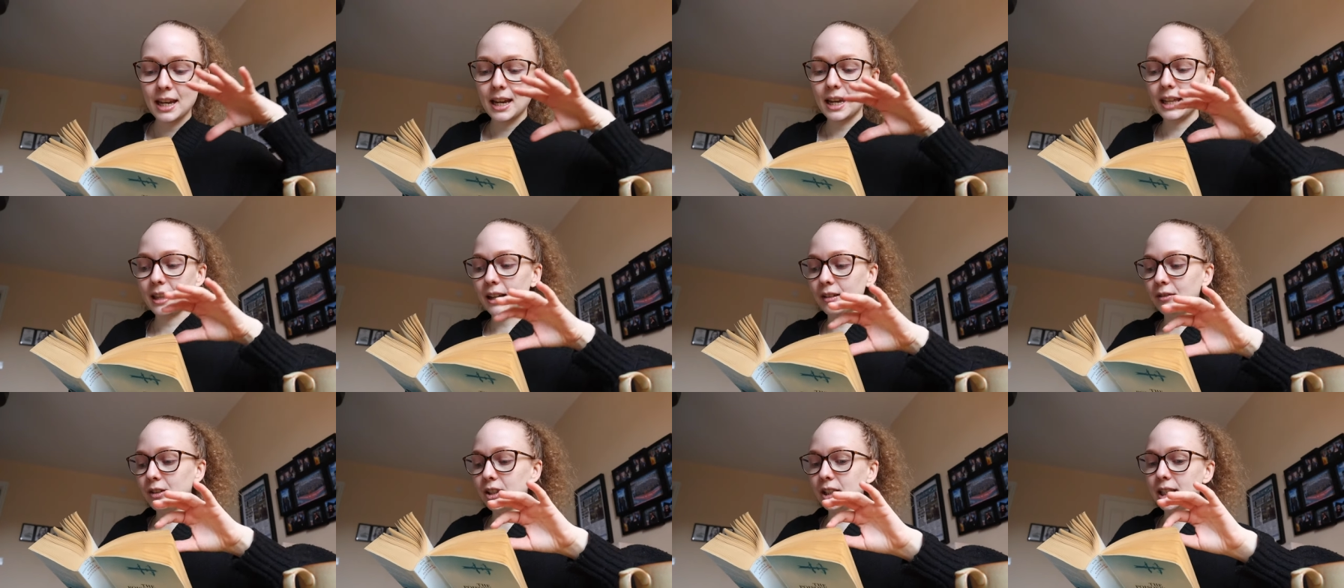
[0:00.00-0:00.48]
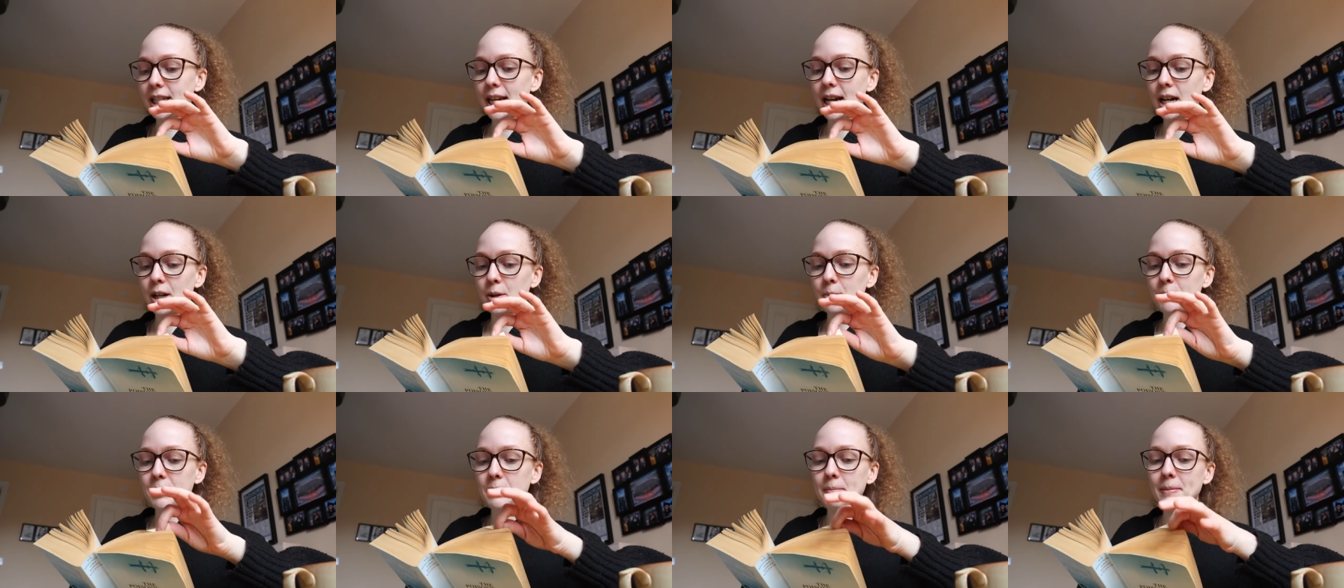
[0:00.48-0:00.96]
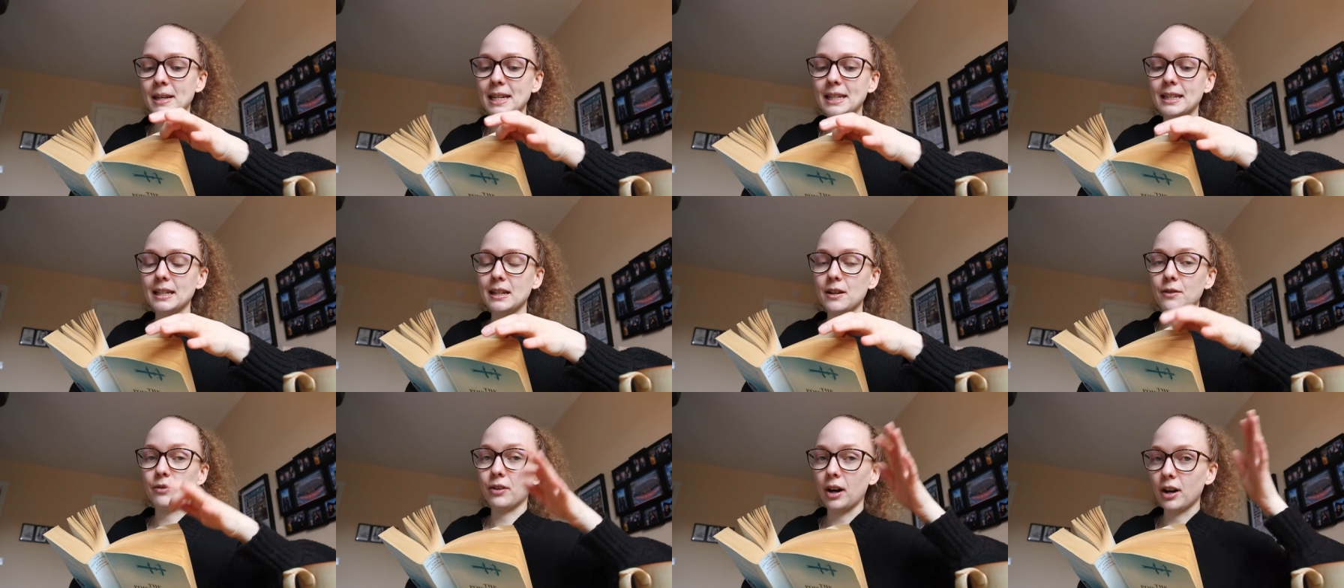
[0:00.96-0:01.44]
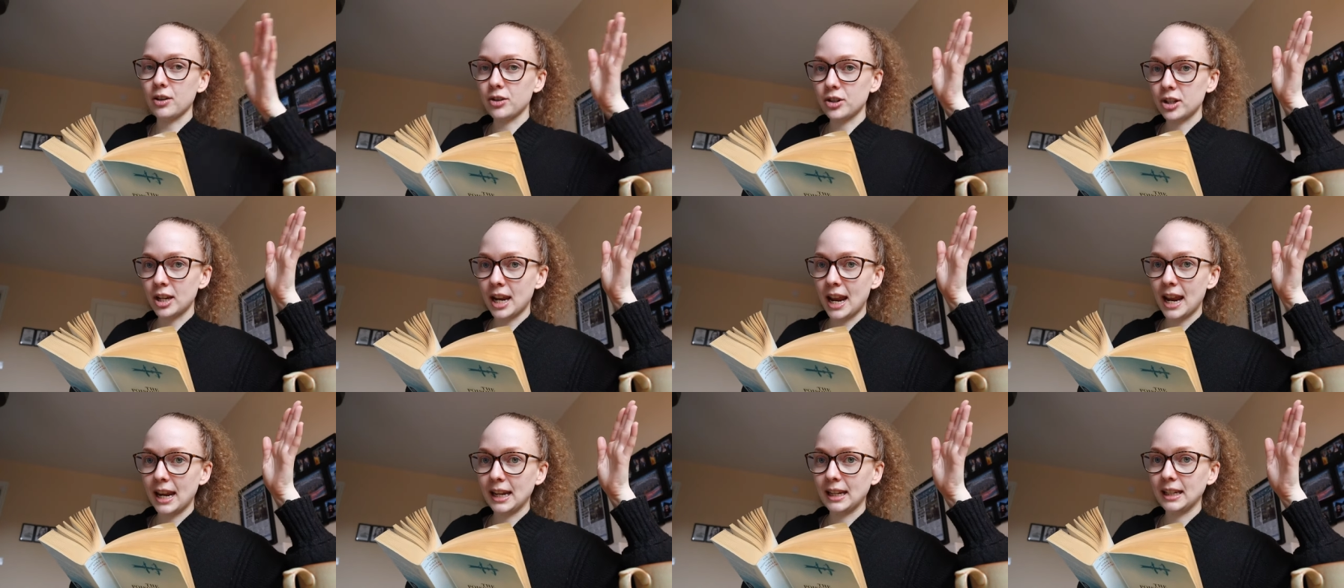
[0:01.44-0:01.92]
And that really helps me to
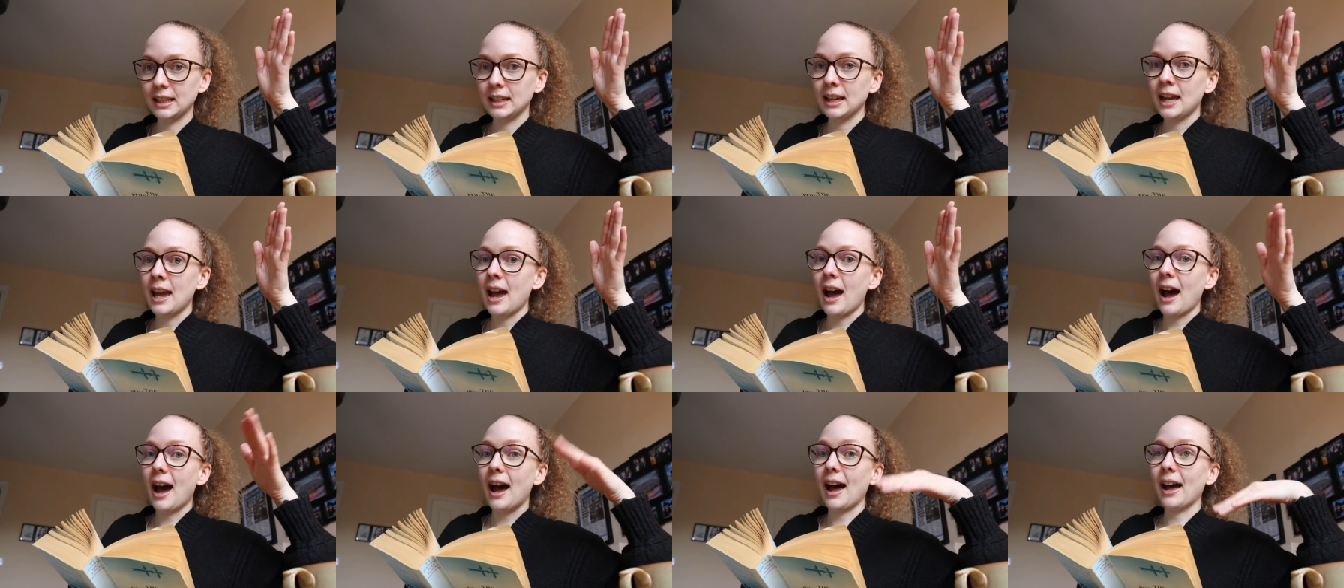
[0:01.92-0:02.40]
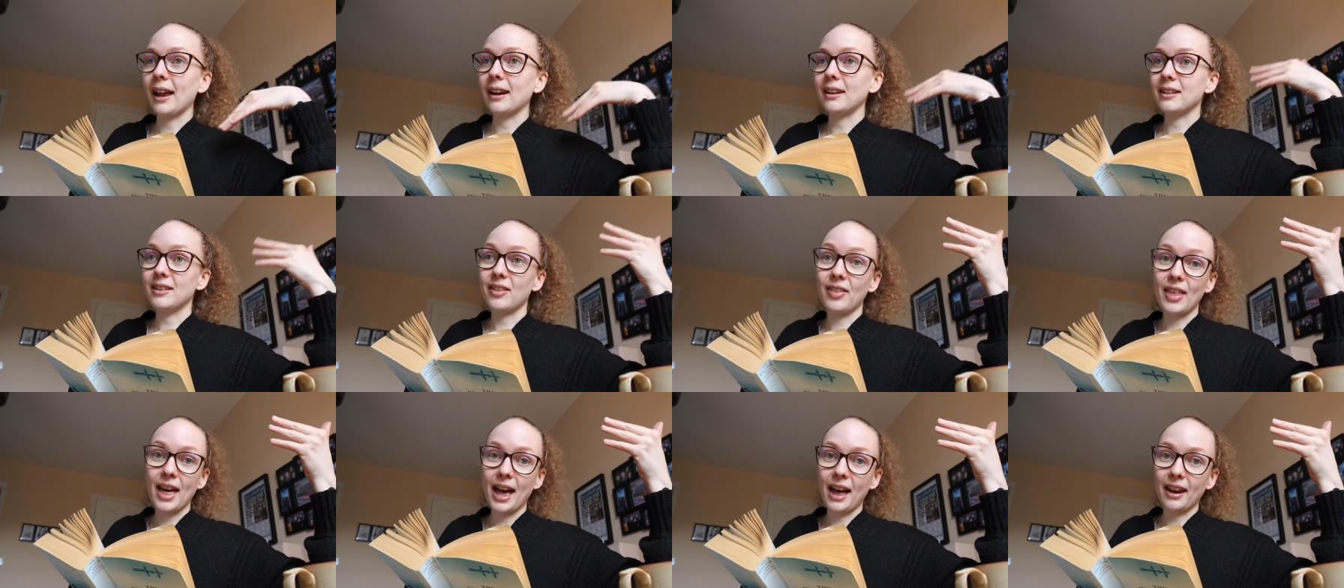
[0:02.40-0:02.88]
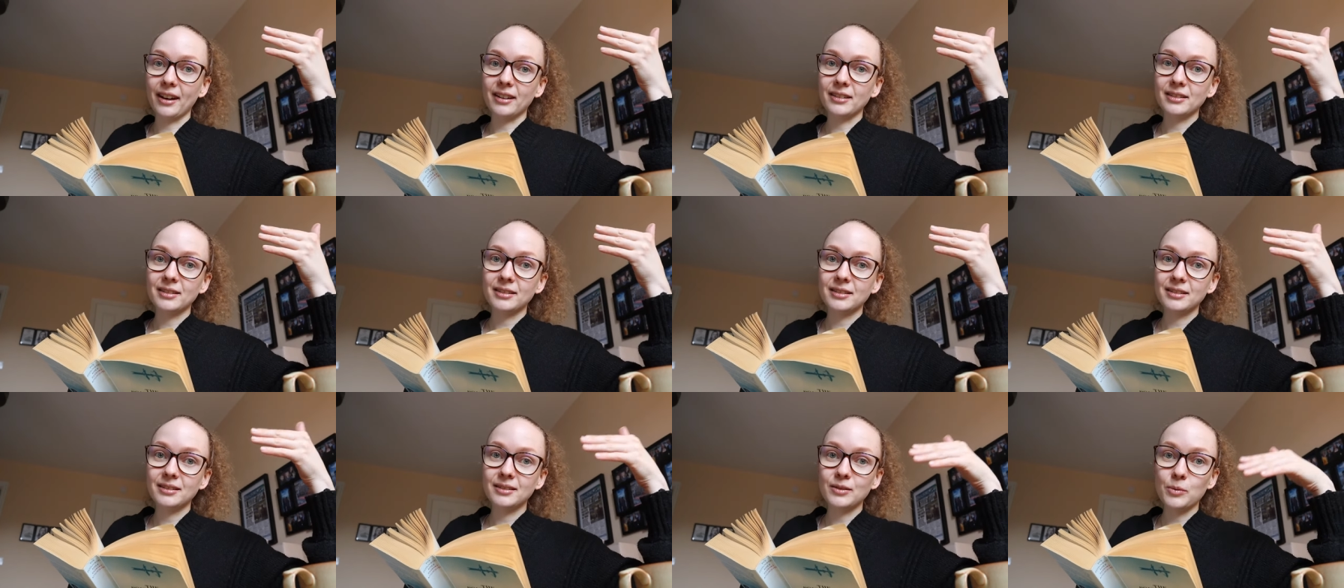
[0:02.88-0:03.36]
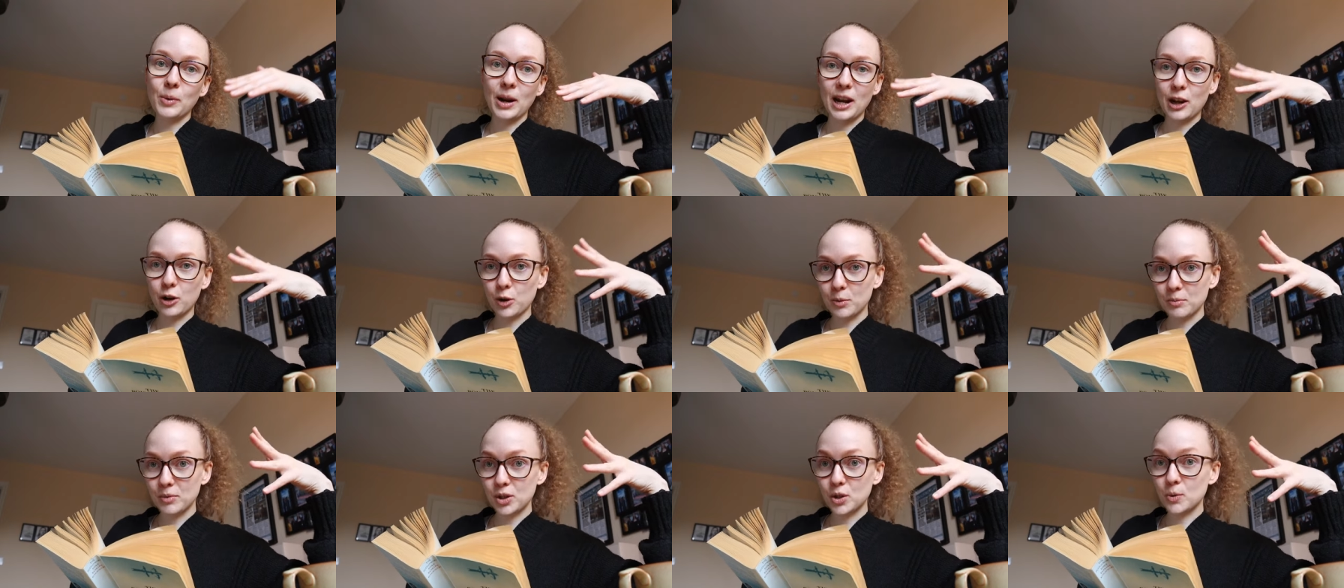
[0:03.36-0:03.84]
differentiate. And then when
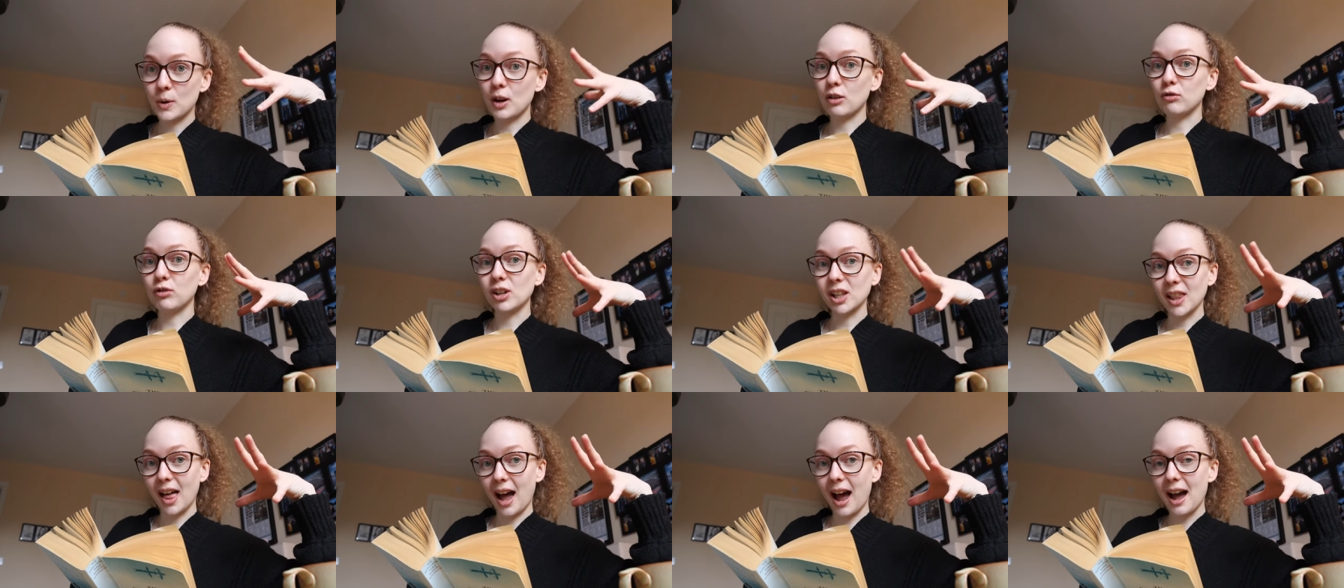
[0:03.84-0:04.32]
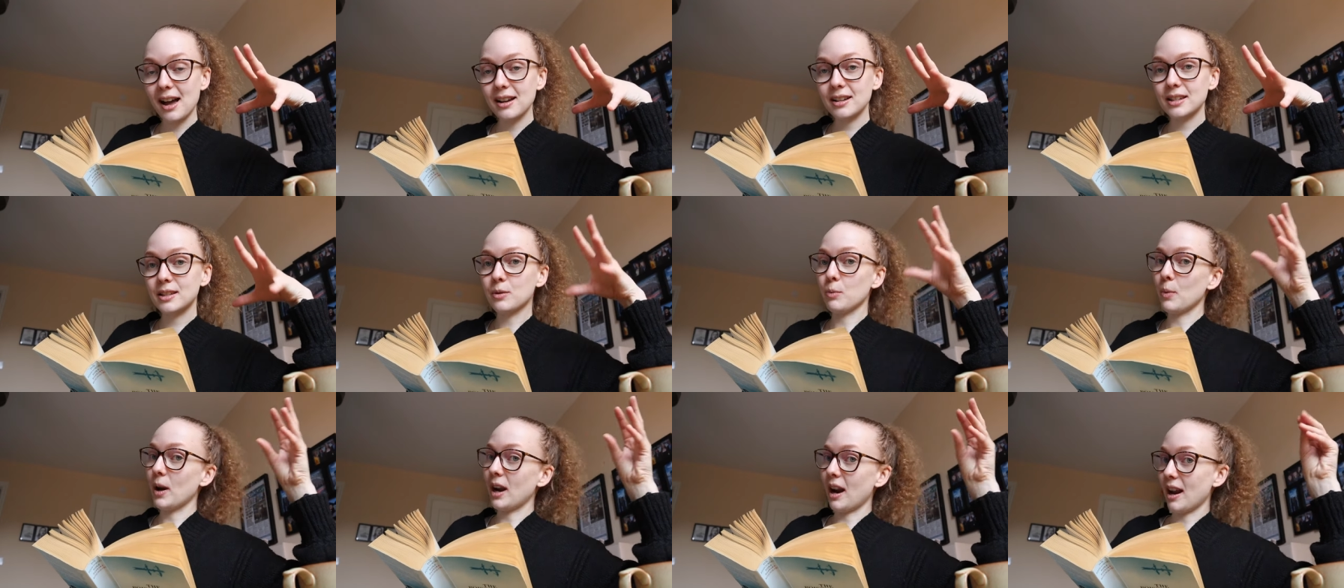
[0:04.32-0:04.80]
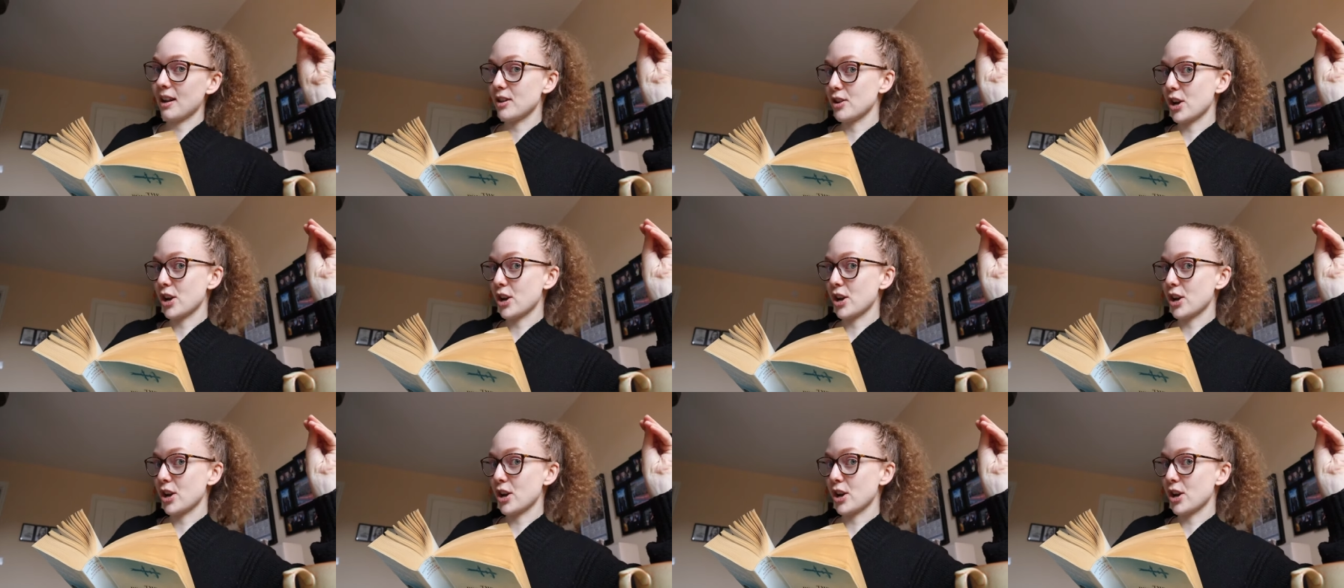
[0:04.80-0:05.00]
it comes to it, relax when I